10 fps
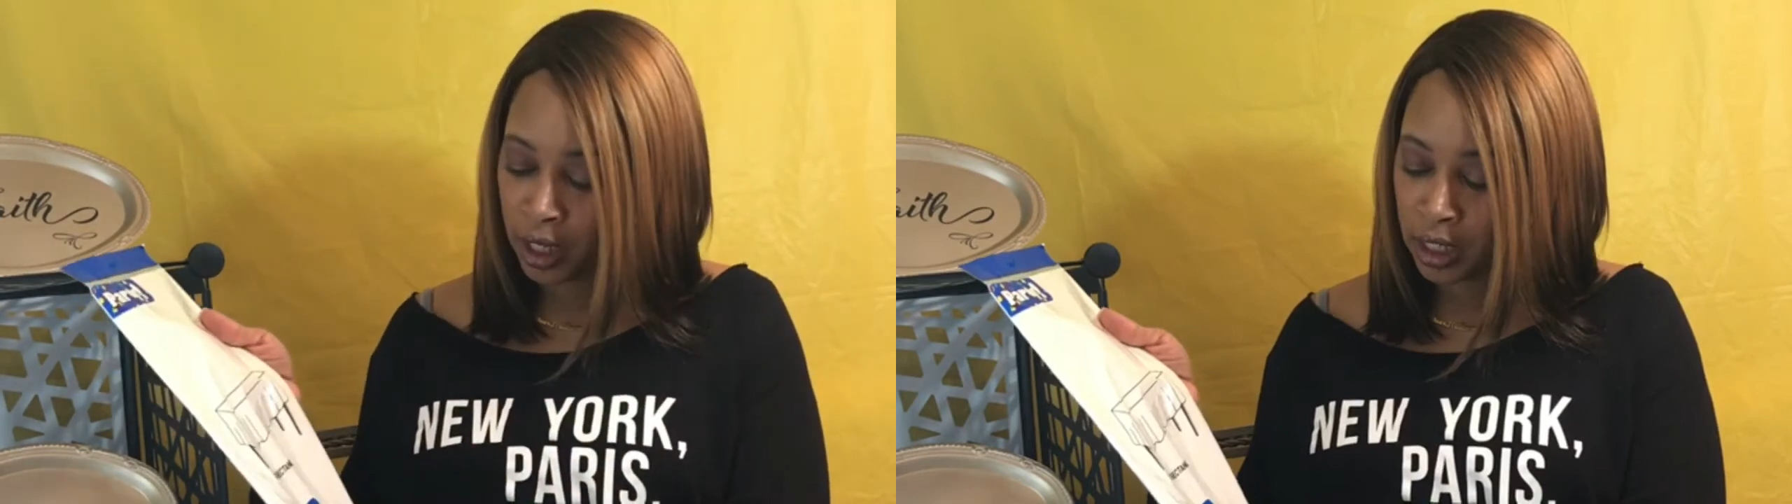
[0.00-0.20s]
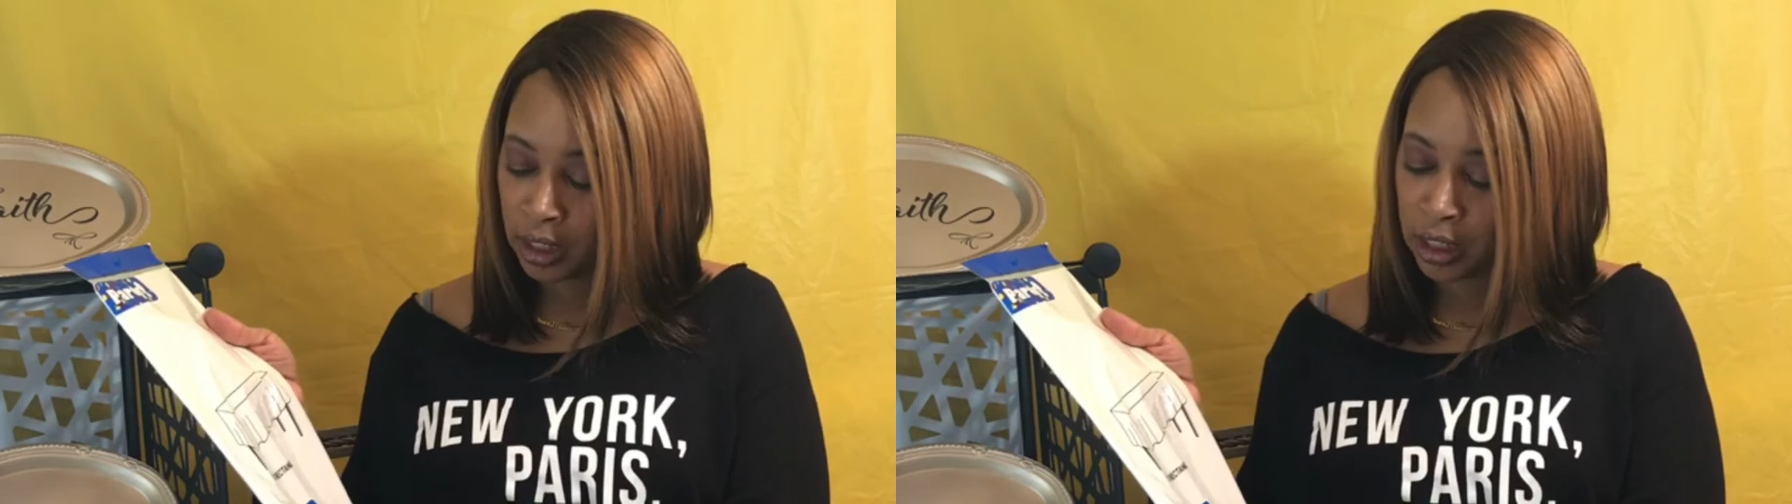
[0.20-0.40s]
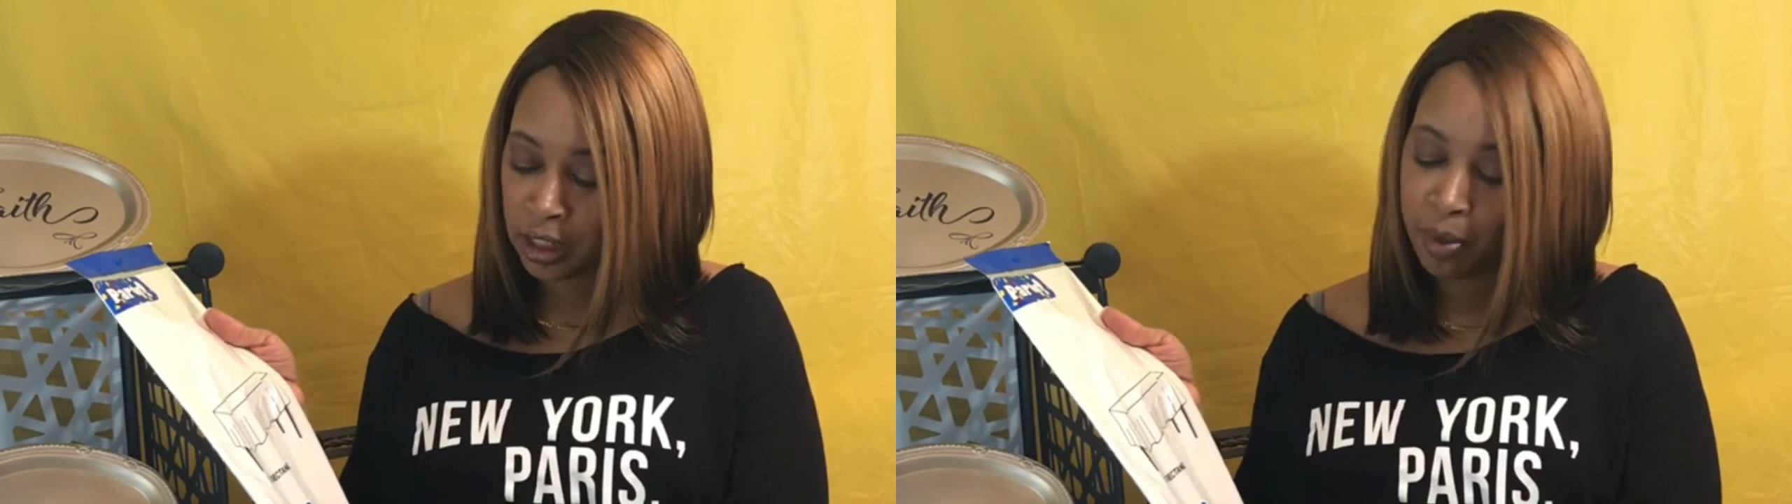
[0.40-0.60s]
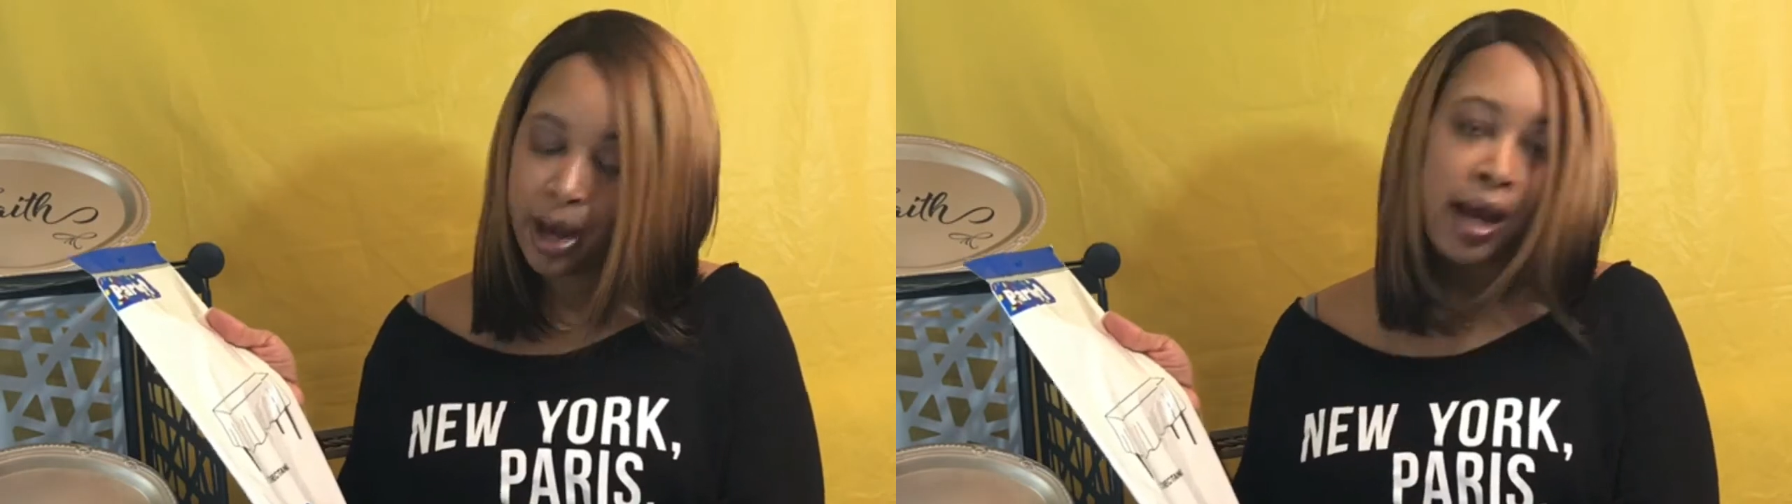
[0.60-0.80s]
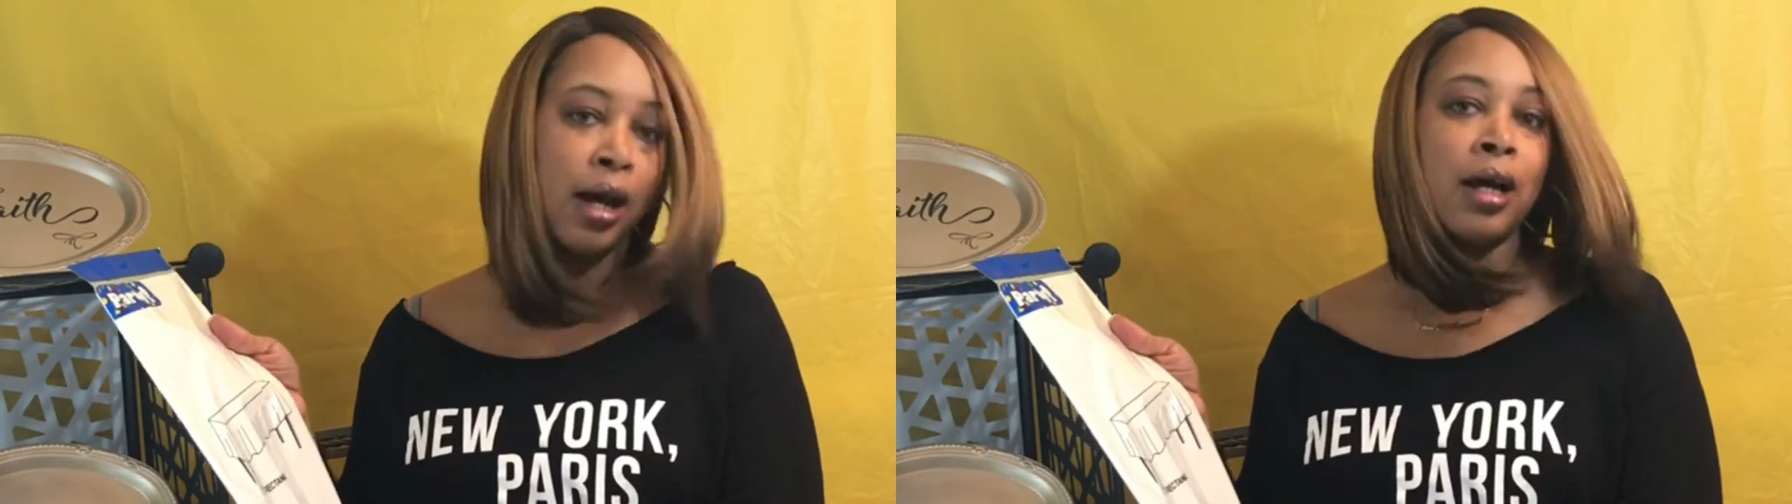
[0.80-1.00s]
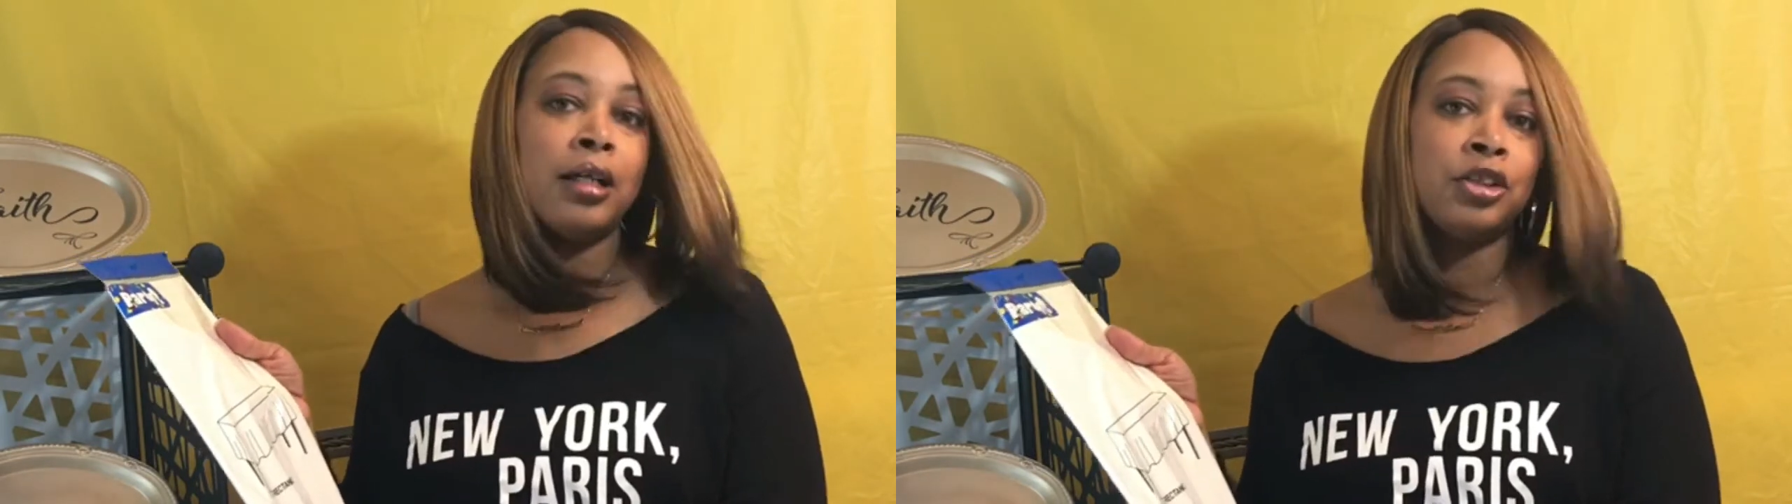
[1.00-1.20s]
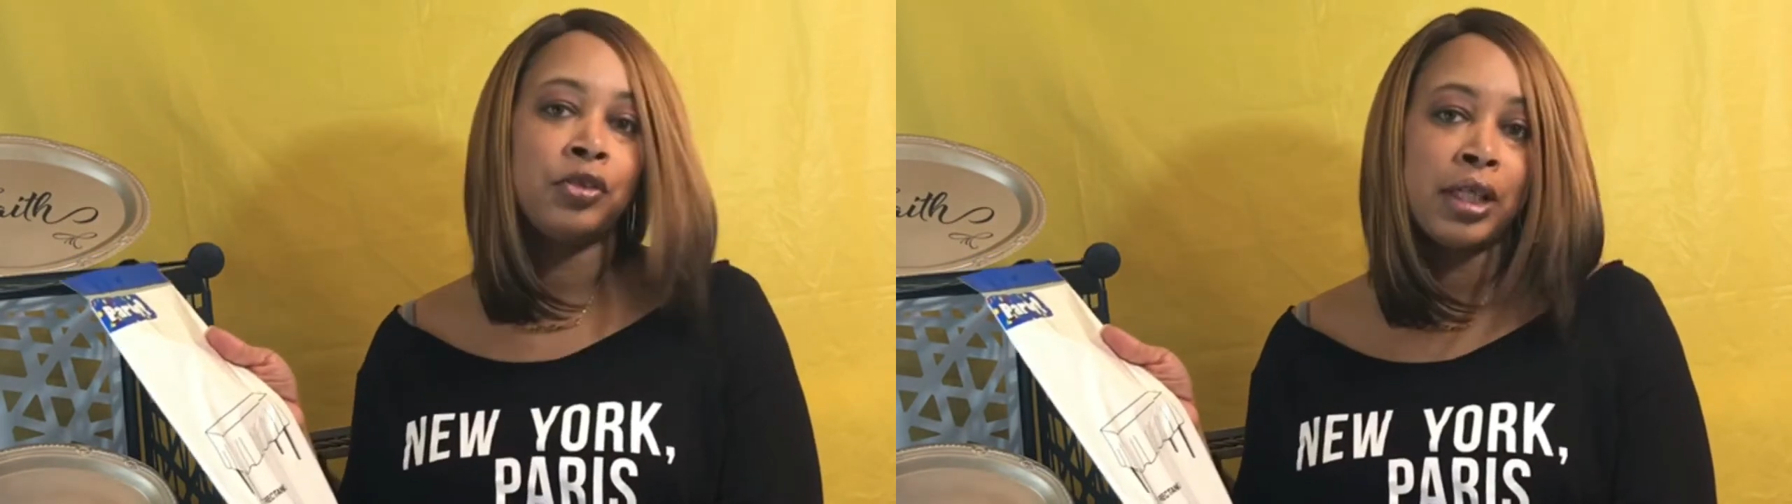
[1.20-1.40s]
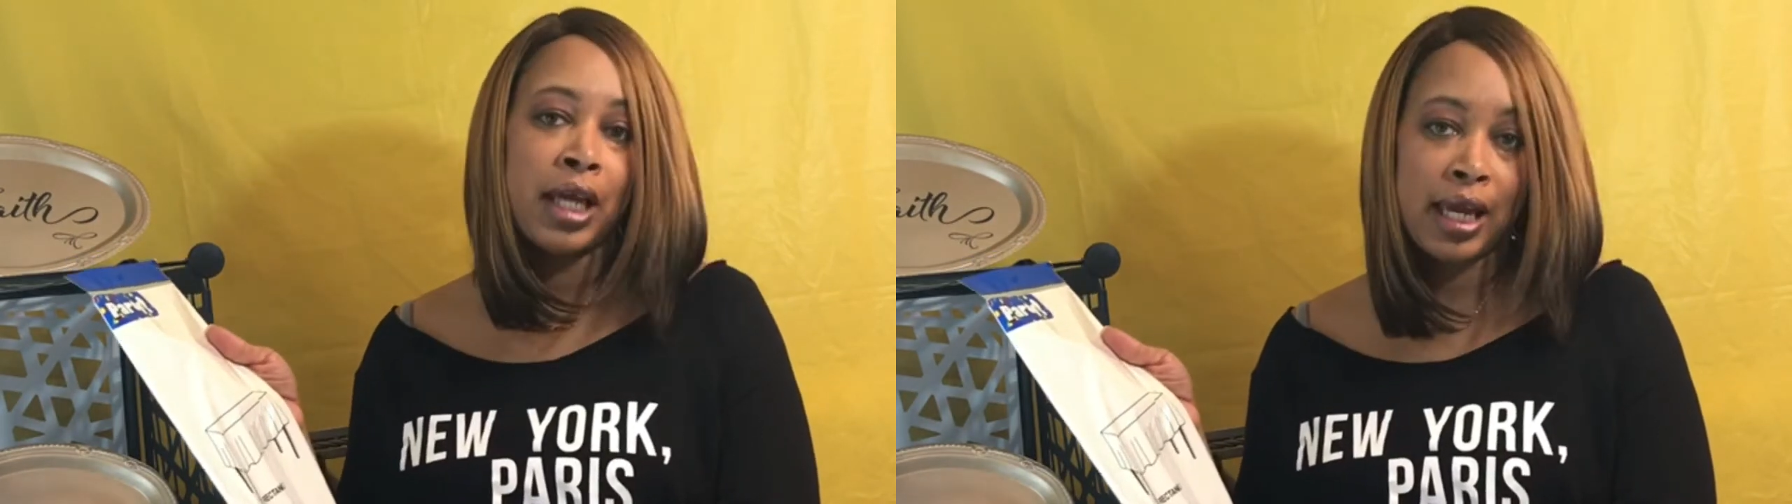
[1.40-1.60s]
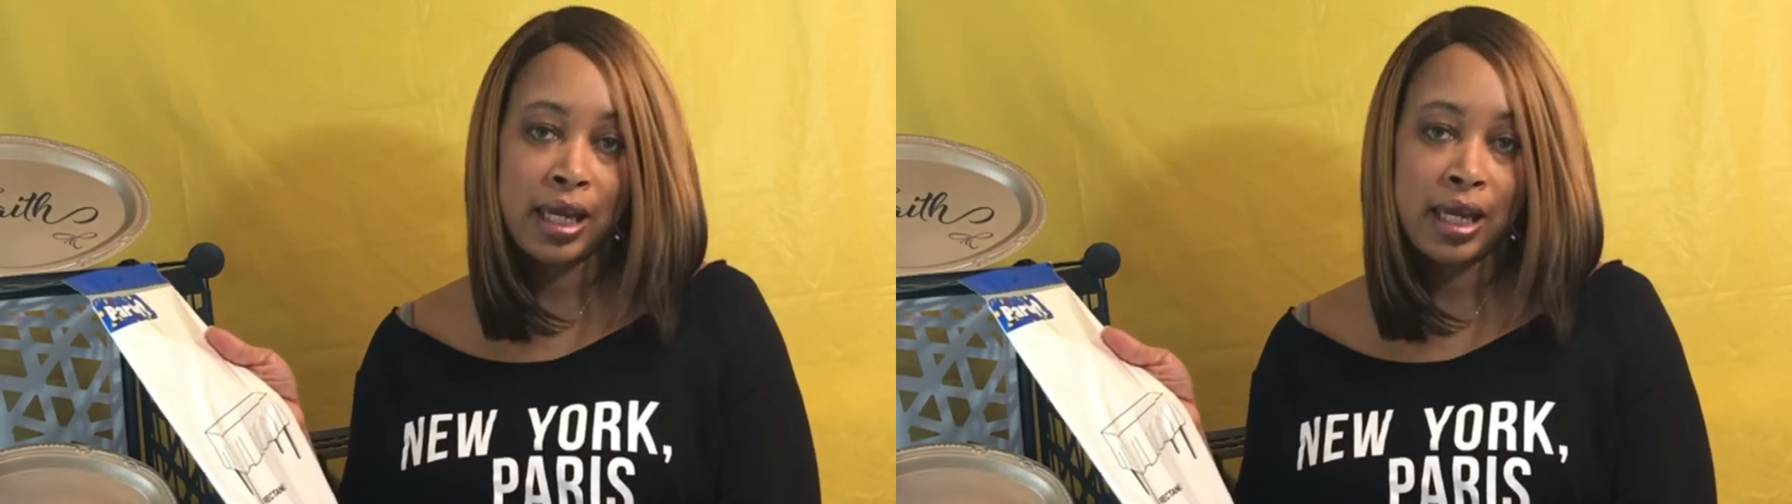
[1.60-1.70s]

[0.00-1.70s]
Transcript: inches by 108